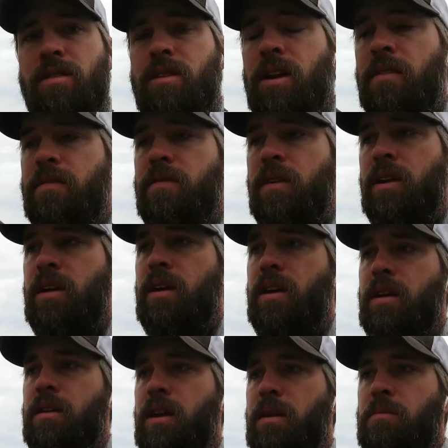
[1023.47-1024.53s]
and stuff
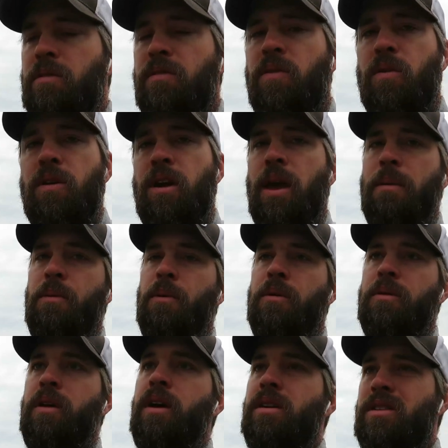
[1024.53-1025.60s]
uh, before he came to
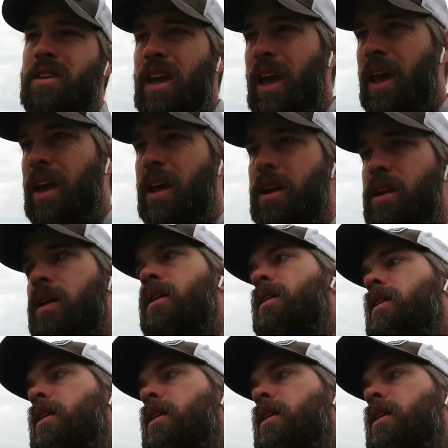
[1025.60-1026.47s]
work with us. And